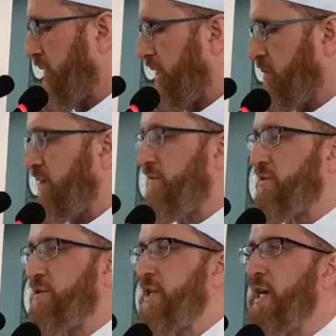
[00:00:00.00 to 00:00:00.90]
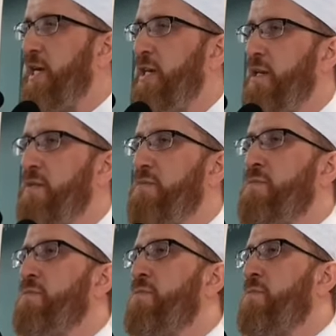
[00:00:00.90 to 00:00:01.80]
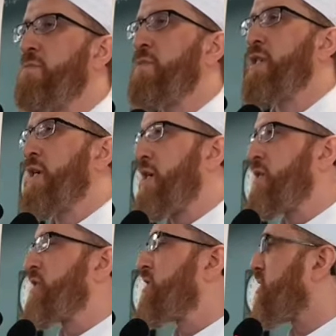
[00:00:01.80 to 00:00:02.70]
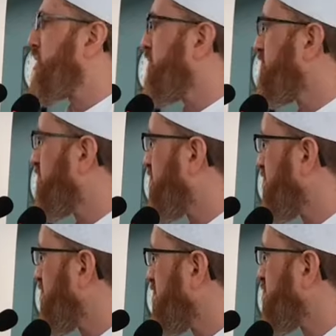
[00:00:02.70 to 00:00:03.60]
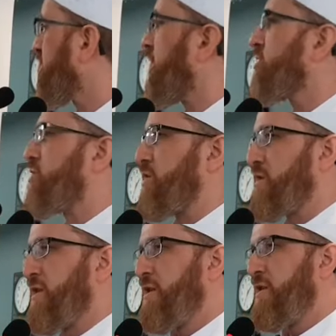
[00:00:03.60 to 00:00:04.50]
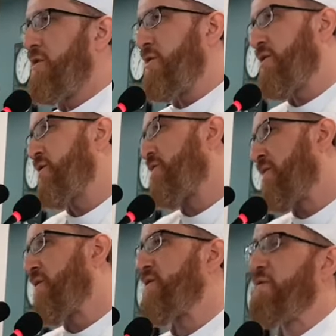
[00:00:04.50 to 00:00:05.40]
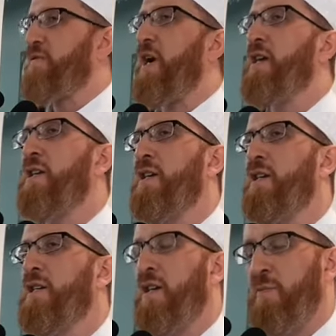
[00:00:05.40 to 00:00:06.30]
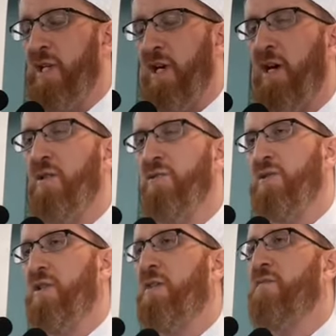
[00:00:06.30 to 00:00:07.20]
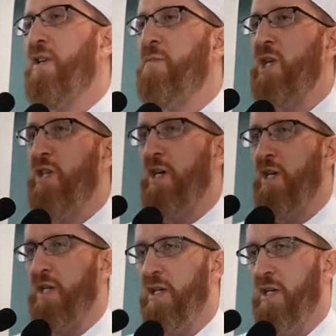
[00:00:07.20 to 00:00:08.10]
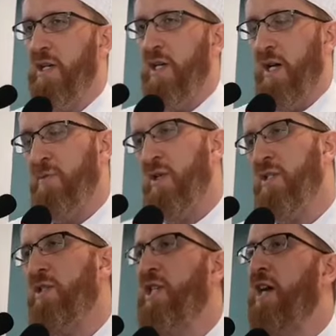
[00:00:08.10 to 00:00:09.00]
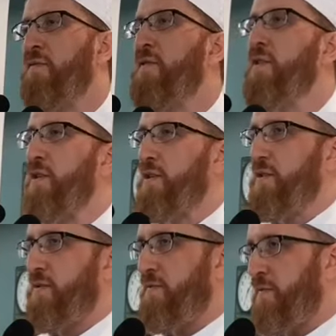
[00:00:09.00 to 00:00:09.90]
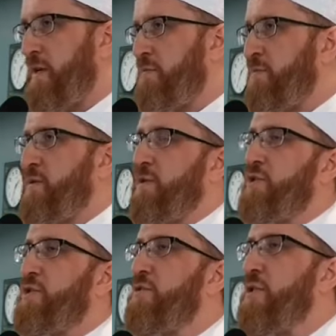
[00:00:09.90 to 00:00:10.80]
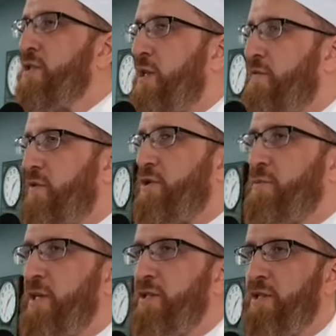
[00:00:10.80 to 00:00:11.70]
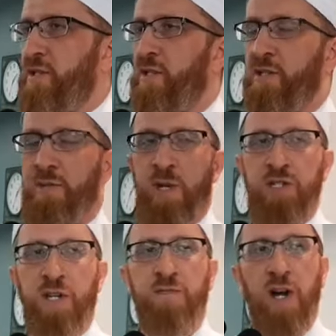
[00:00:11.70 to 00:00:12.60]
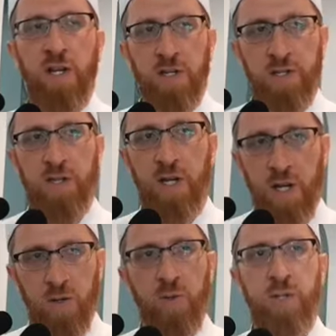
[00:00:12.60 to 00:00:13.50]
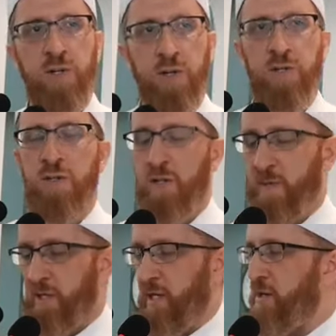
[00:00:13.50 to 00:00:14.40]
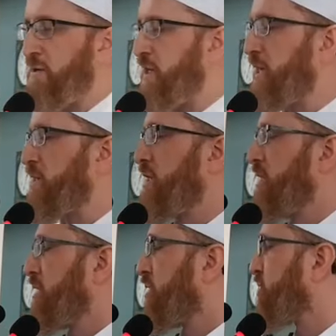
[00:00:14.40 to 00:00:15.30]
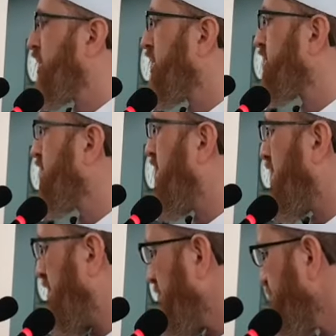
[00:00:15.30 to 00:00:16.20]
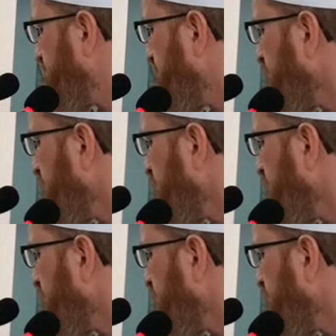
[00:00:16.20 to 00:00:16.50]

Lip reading: However, today, because of the occasion, this is the first Friday coming out of Ramadan, I'm going to divert from the series of khutbas on domestic violence and I will return to them at a later date, inshallah ta'ala.